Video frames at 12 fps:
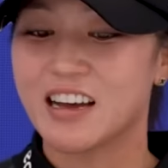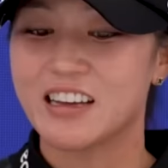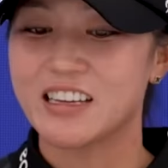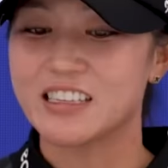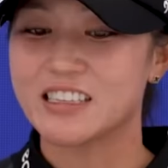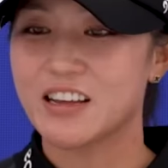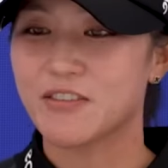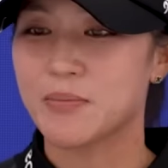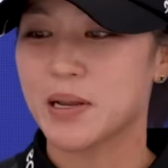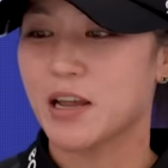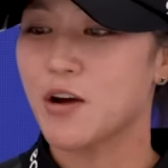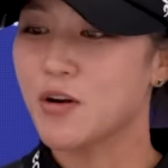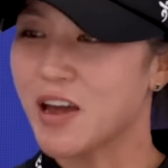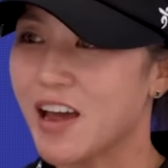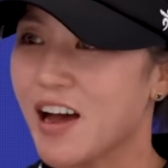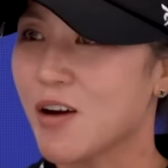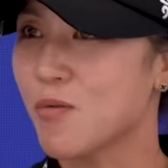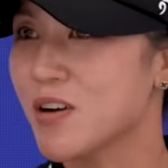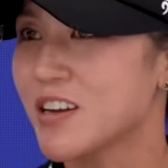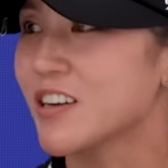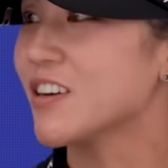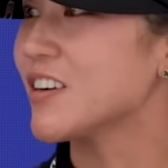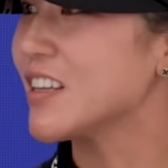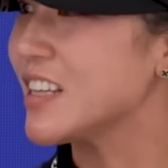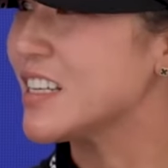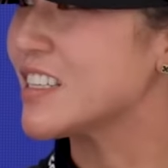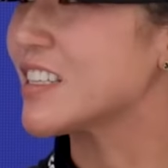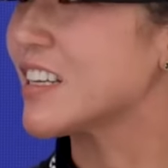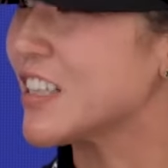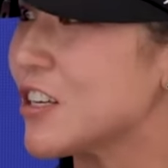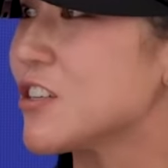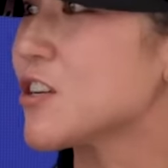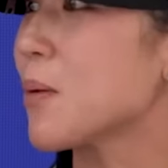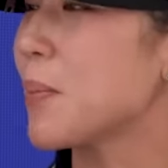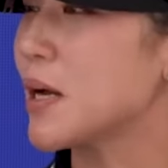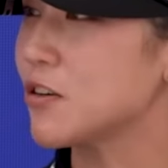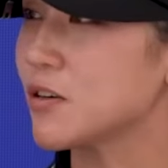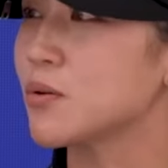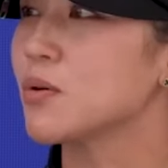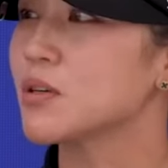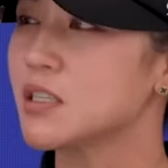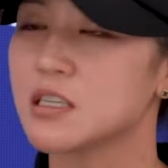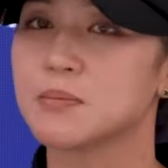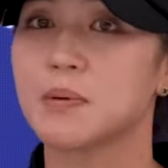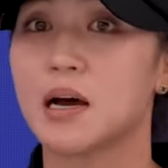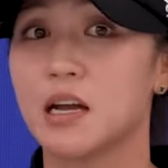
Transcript: it's never been like, okay, I want to go to these like, you know, top 100 courses. But